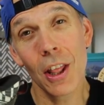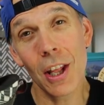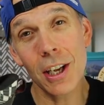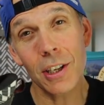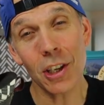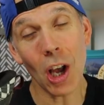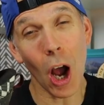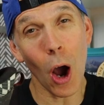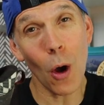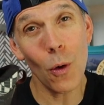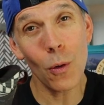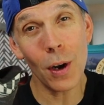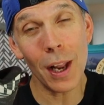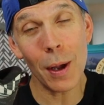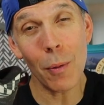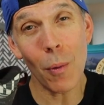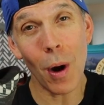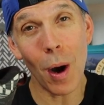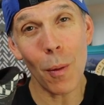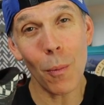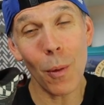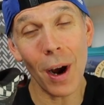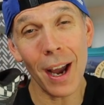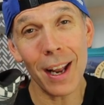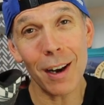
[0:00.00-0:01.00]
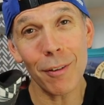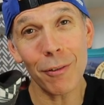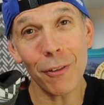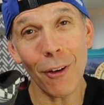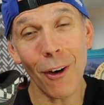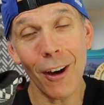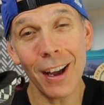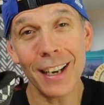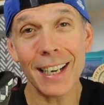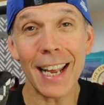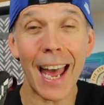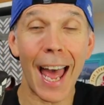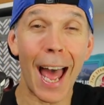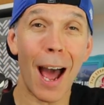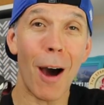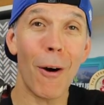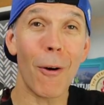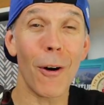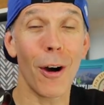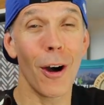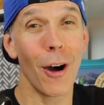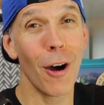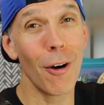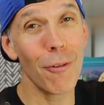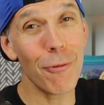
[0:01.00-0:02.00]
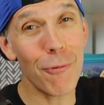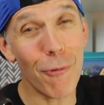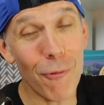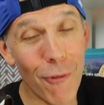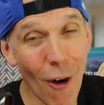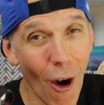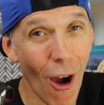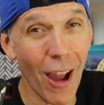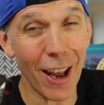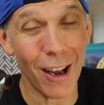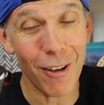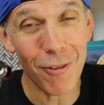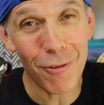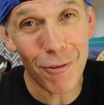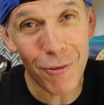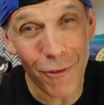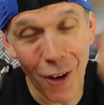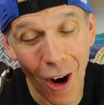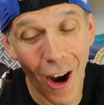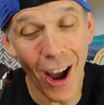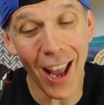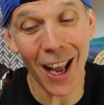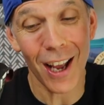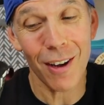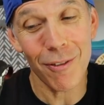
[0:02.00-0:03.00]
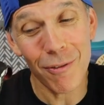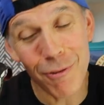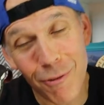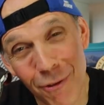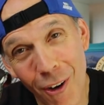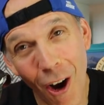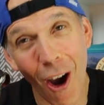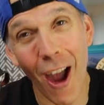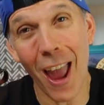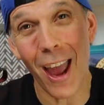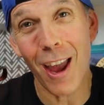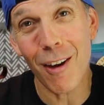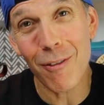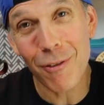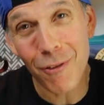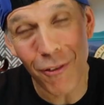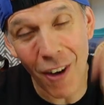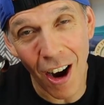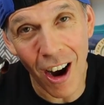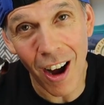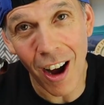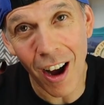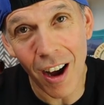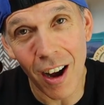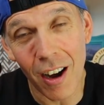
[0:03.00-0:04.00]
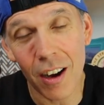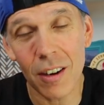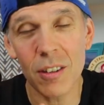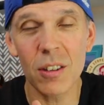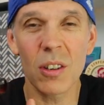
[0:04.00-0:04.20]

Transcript: there's only one way to find out. Fight, fight, fight, fuck.